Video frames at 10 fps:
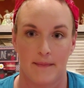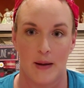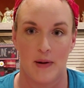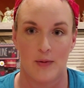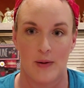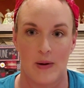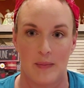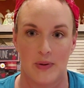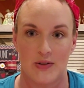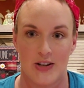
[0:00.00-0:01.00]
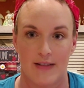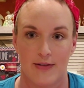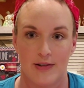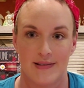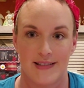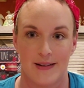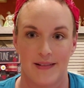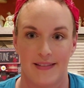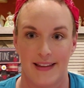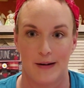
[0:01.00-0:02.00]
Made a red, white, and blue trifle, so
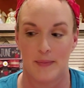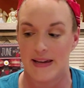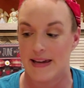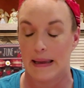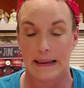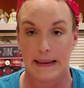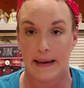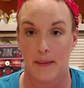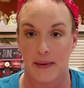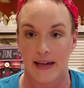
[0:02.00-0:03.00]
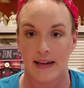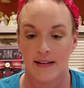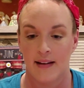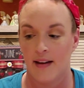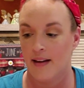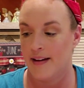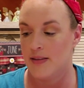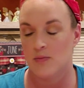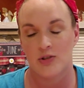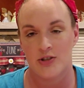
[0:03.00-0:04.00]
that'll be yummy. And
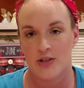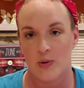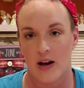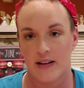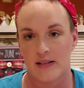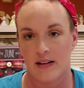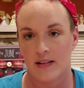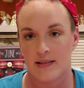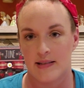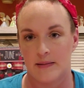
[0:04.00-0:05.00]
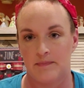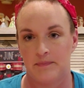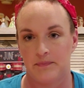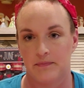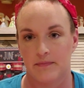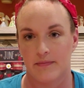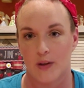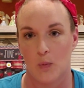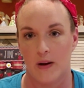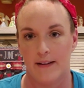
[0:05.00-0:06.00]
then we'll just do hot dogs and
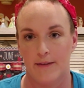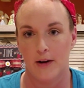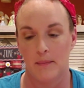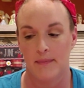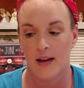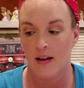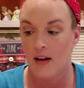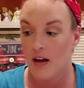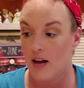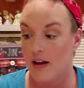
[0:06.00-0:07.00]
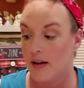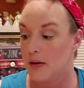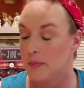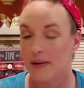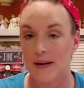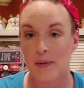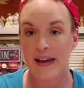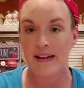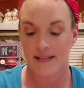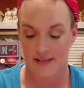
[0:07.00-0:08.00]
whatever.
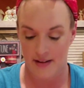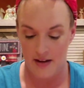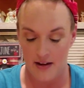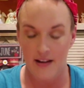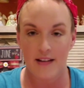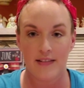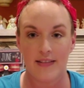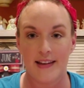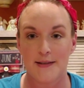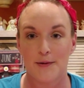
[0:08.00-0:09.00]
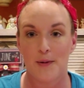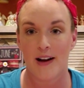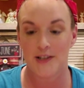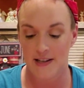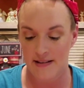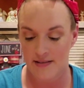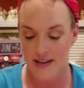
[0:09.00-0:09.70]
Anyway, thanks for watching.